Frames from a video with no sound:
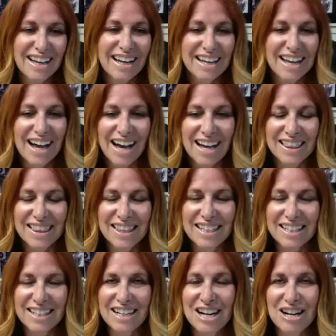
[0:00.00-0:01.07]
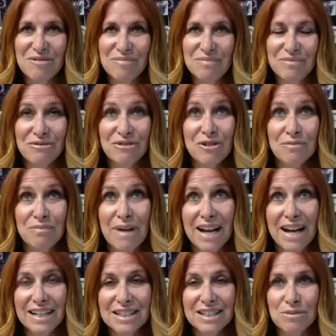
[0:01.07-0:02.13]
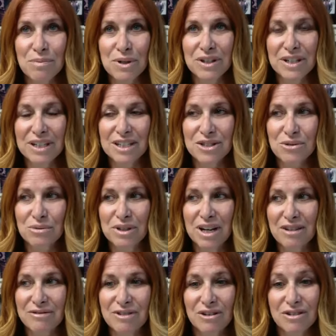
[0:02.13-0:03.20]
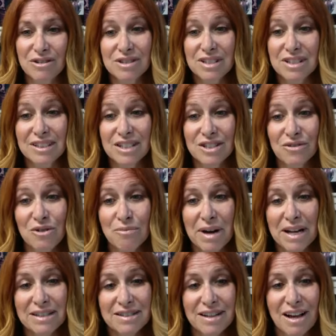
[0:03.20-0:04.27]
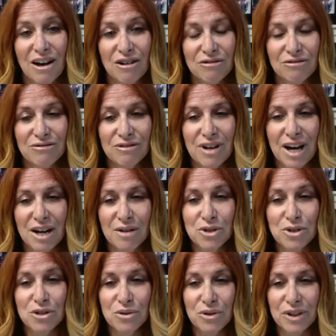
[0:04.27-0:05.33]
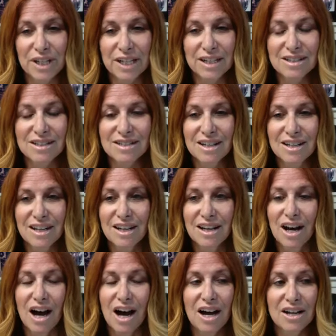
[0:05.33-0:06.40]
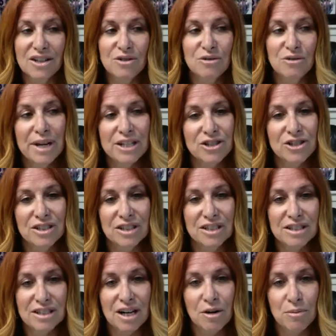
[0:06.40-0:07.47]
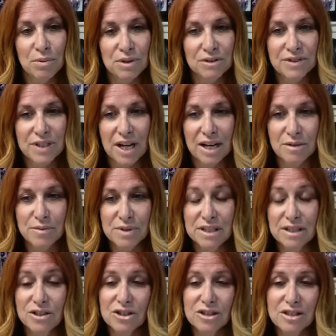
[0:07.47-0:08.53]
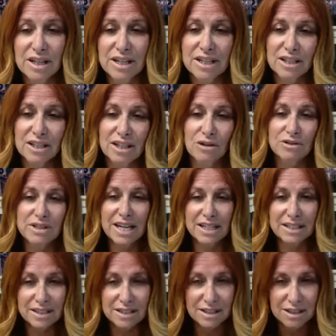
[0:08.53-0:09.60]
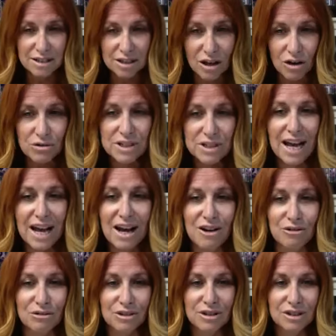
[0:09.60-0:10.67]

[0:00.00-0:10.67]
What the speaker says: Yeah, I think for my experience, what I've noticed, at least for myself, two things. You've mentioned this a couple of times, and just like, slow down,